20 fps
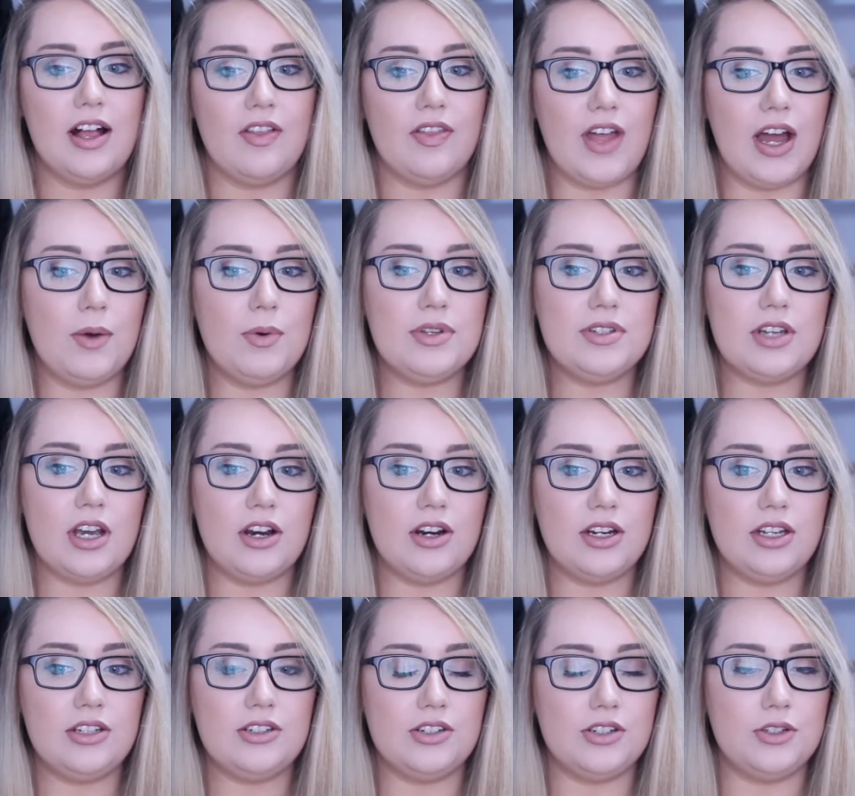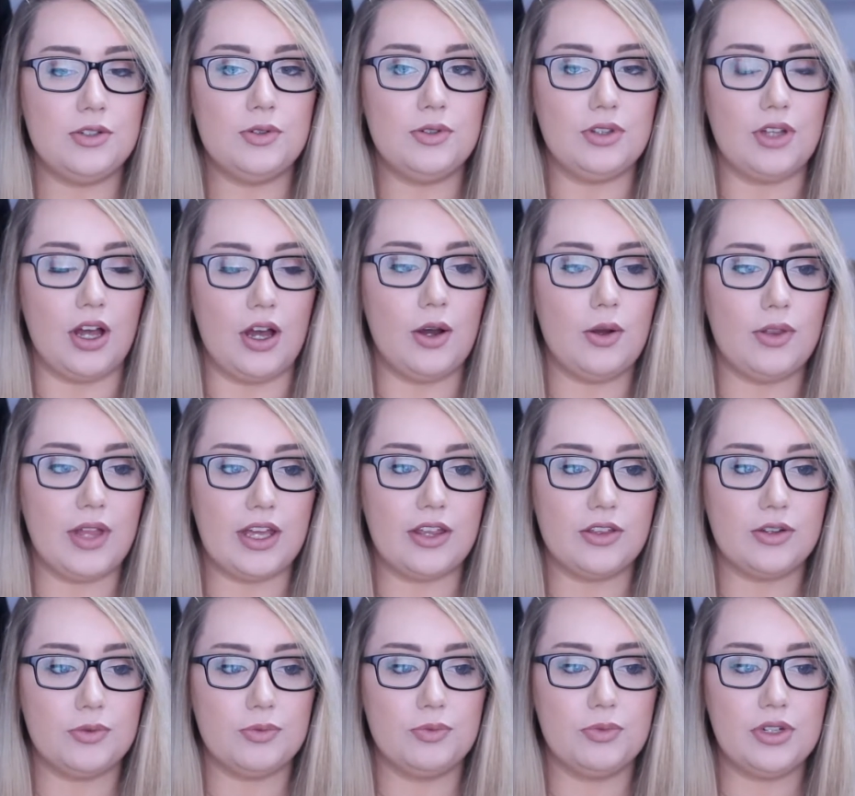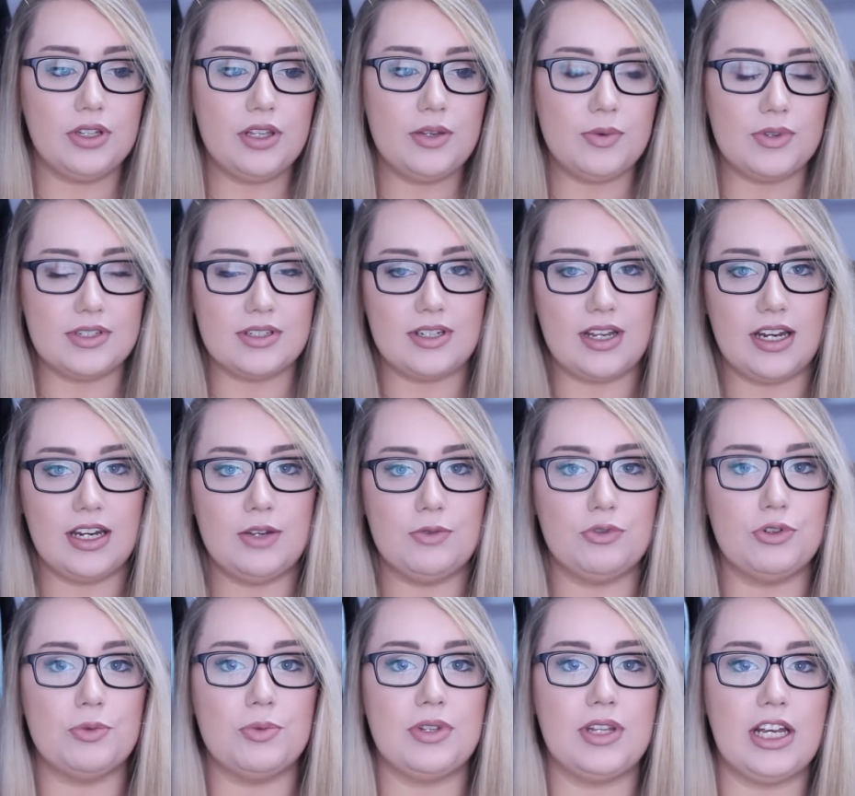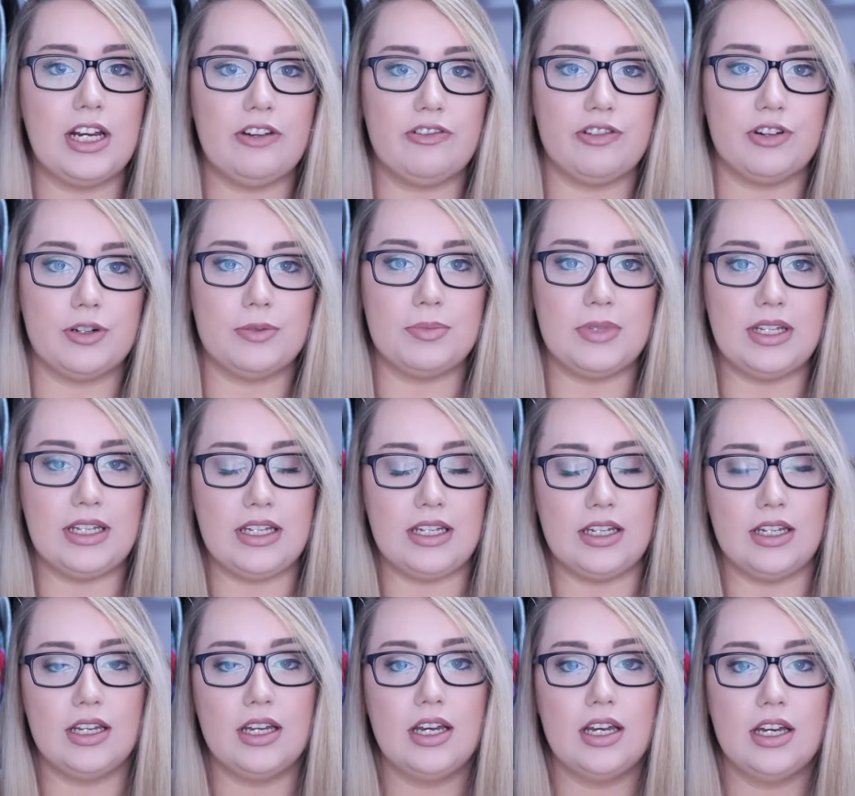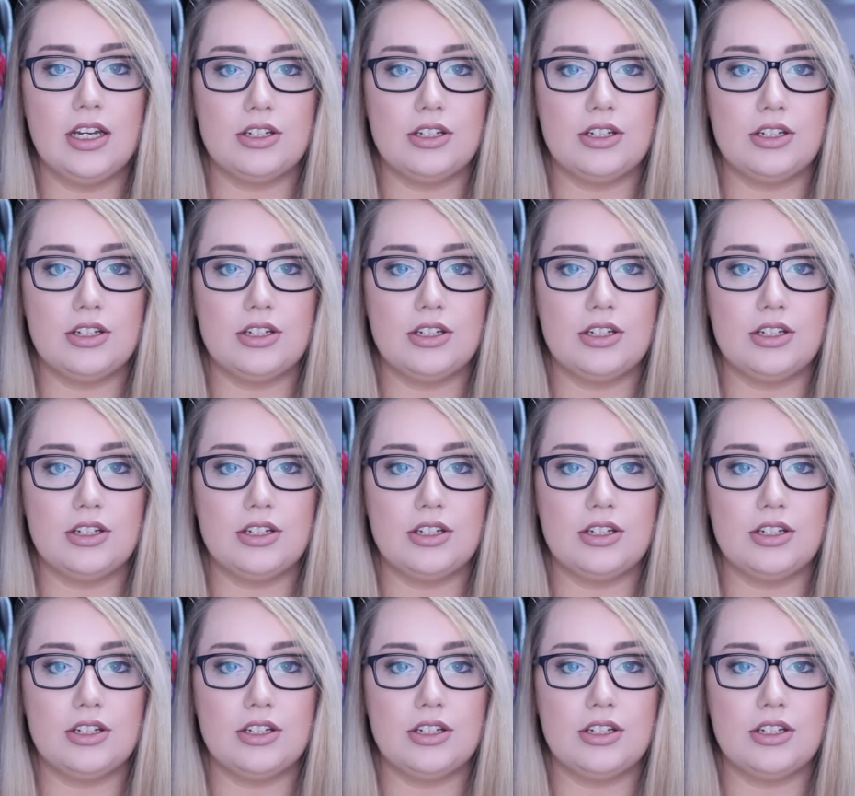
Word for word: That was already too low. Like there really wasn't any room in there for me